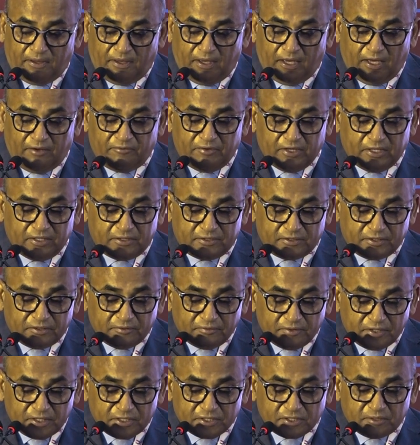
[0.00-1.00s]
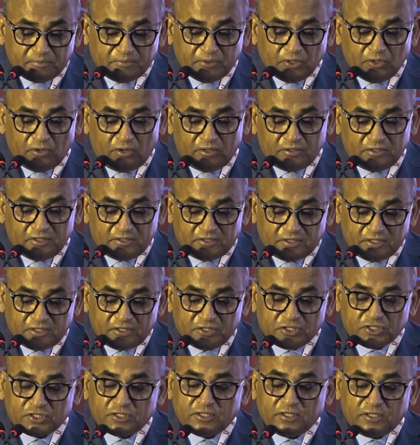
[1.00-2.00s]
having traversed beyond the
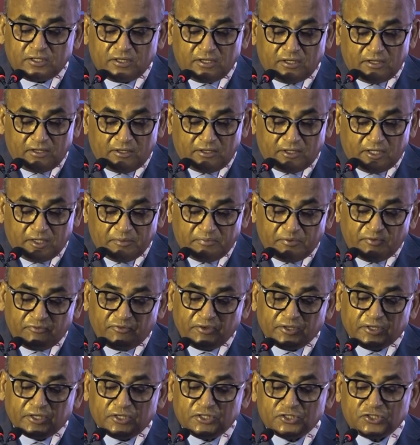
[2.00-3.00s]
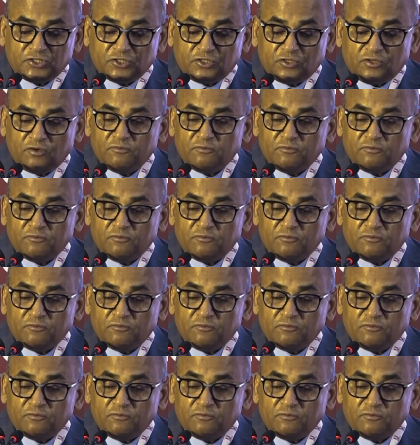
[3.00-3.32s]
traditional typification